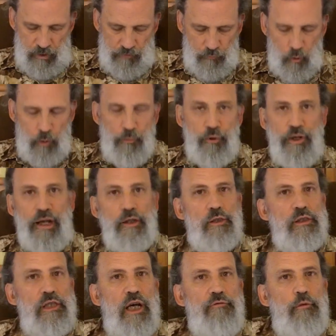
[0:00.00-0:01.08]
if you want to protect
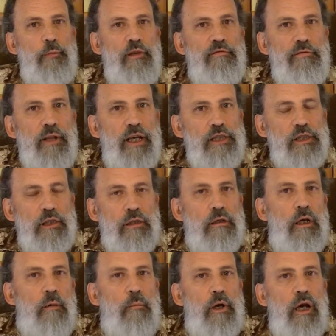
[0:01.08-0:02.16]
yourself from inflation,
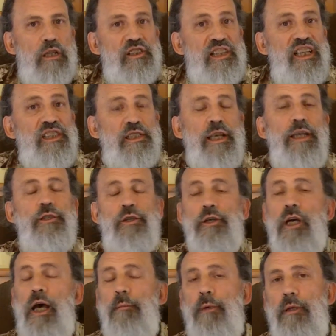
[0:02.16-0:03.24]
because these things are
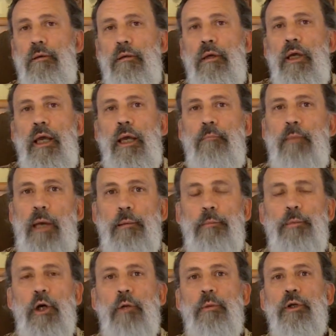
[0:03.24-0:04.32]
coming. Baby
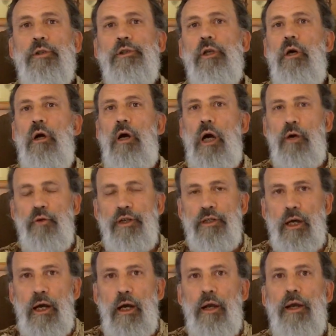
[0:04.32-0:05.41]
boomers are
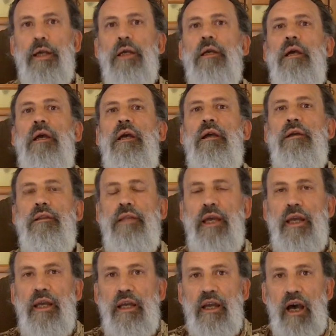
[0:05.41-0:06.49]
retiring.
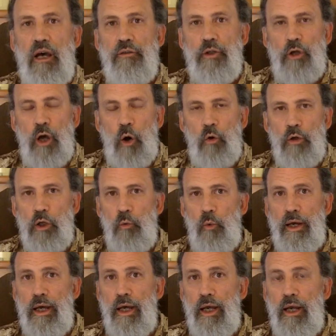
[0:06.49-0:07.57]
They, the only
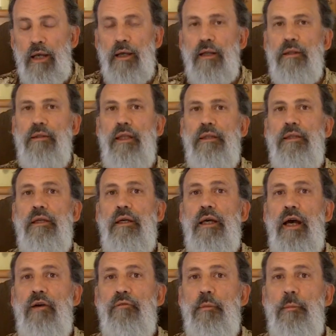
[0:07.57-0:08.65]
way that the
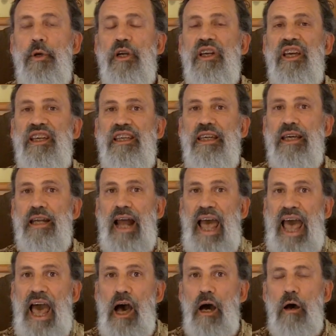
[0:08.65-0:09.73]
government can get
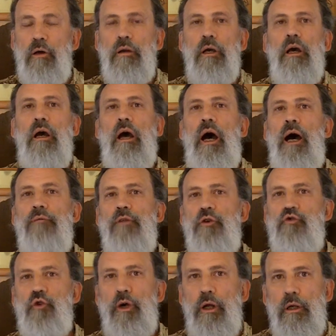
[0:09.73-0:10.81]
out of the
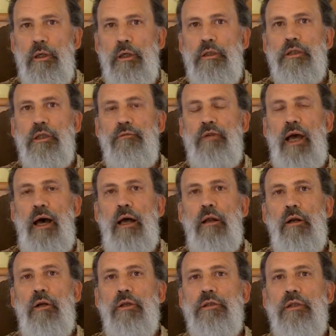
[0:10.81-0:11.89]
trillions of
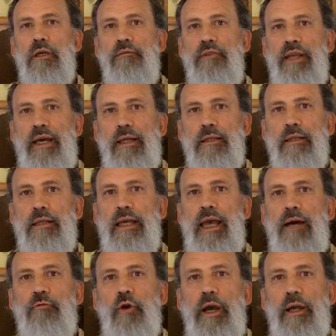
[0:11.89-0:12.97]
dollars of debt that they
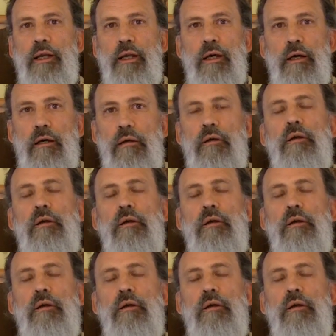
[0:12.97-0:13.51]
have right now,